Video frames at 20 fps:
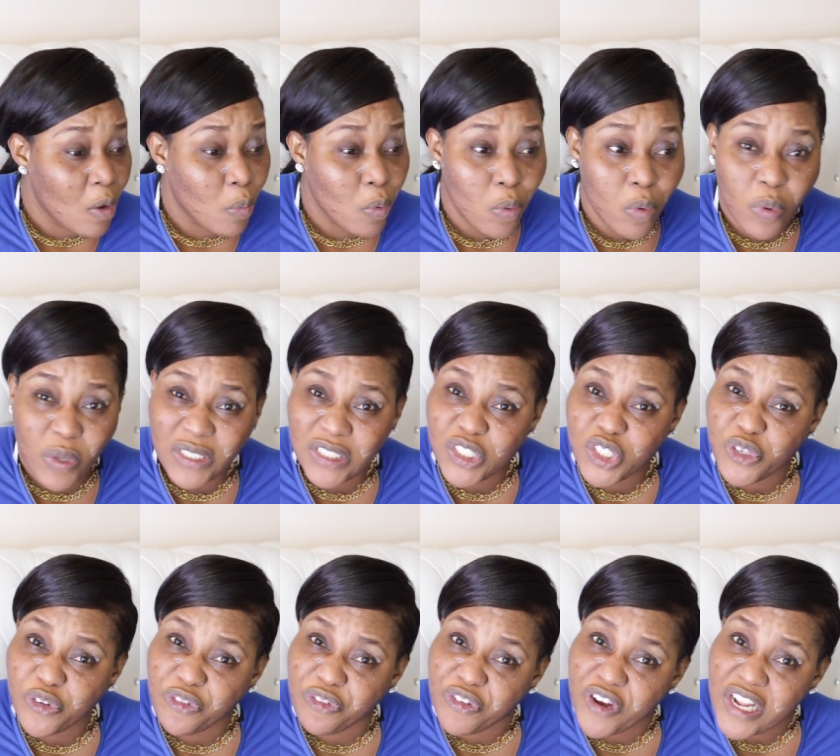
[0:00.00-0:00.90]
Well, what did
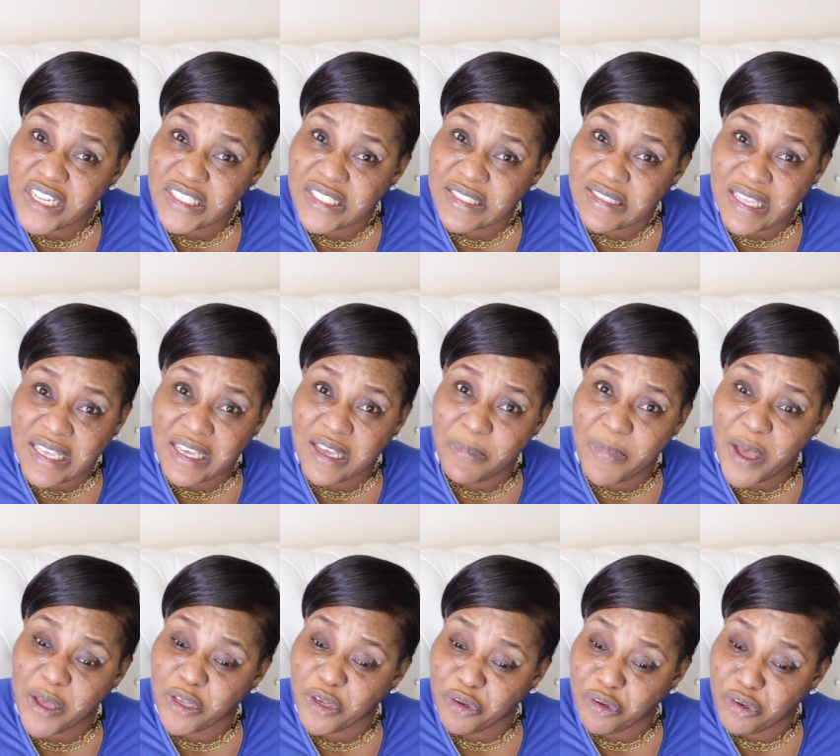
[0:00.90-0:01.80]
your friends think
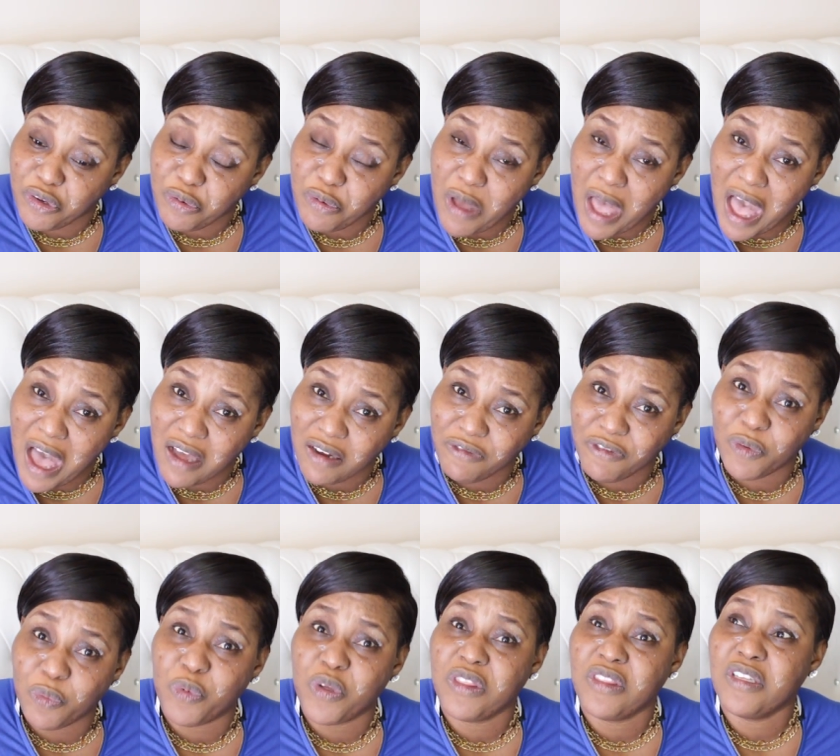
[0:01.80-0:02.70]
about your new
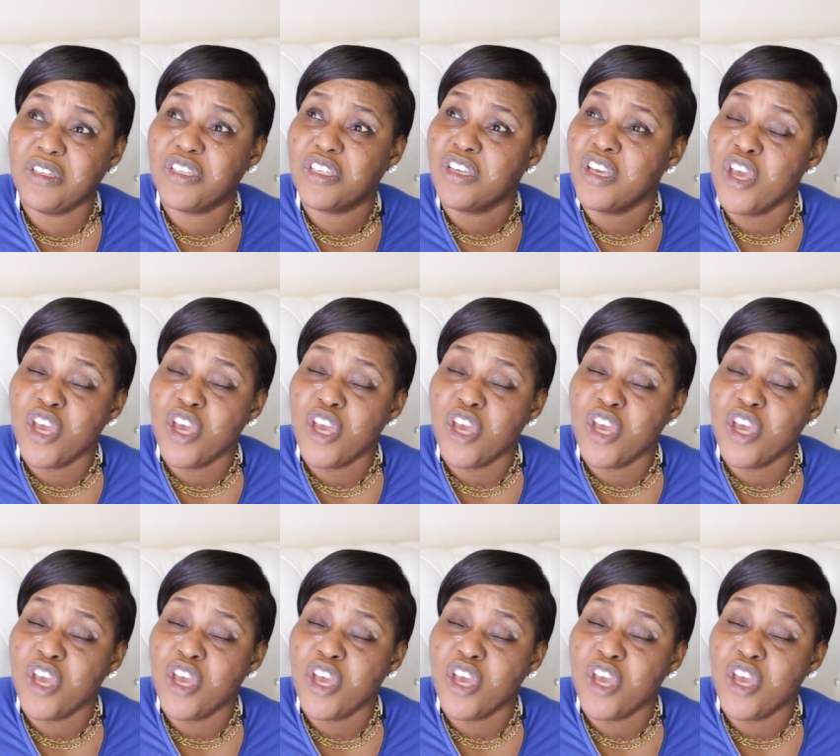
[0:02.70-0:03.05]
outfit? What did